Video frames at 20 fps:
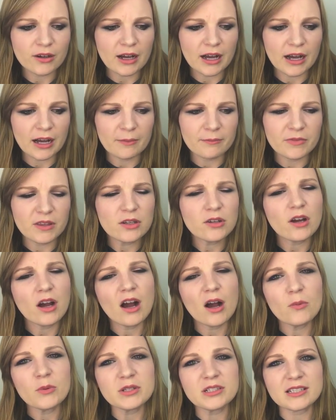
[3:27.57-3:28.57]

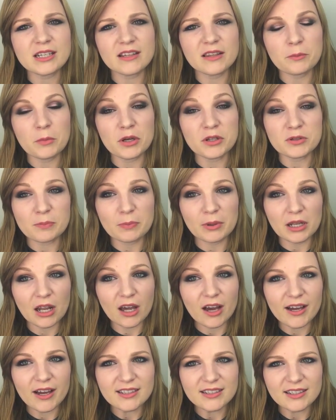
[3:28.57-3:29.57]
I wouldn't say the most
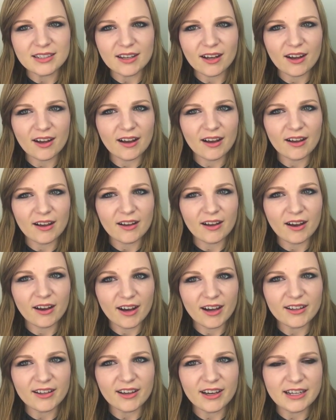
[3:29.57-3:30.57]
blinding
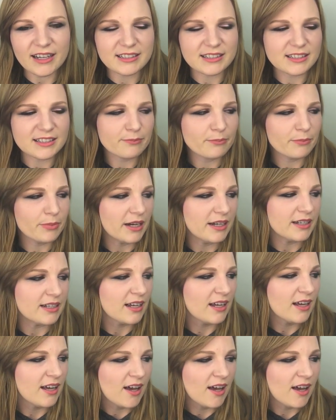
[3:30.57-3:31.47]
highlights, but